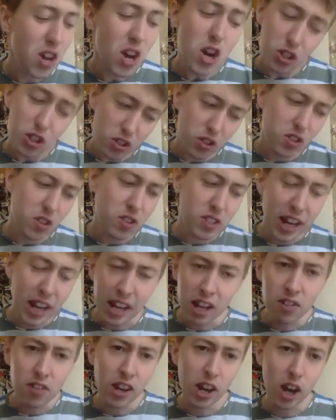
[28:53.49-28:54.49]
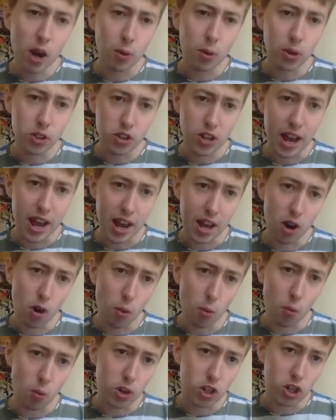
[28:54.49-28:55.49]
So the second thing I would say,
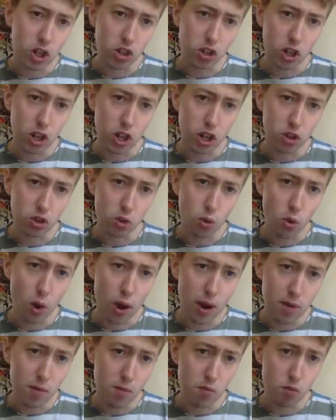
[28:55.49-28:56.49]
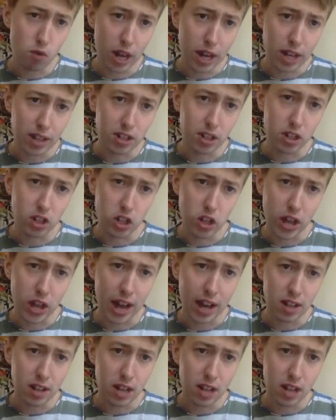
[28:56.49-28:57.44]
which is quite related to that,